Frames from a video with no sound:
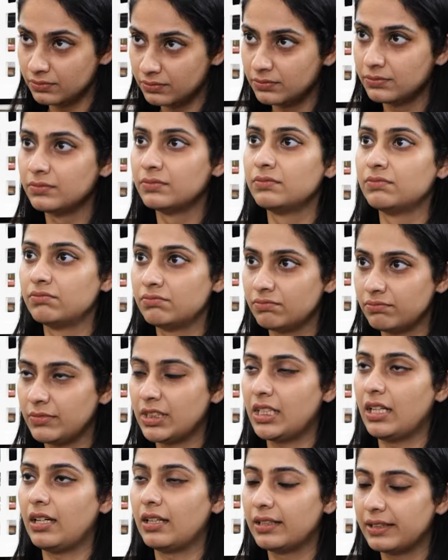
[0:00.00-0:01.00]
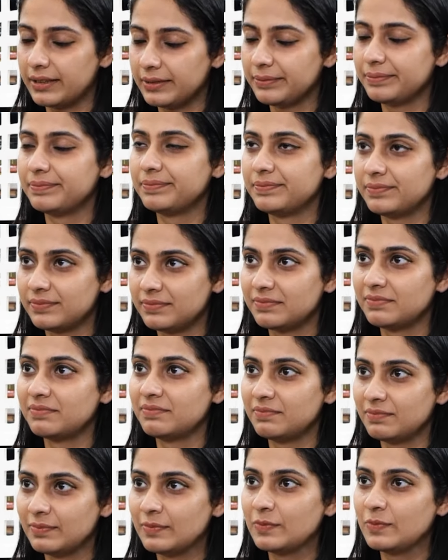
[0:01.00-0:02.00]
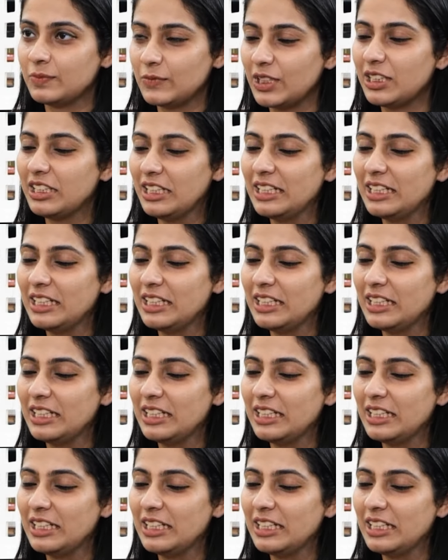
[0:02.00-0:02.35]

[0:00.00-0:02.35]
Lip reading: the battalion. So that's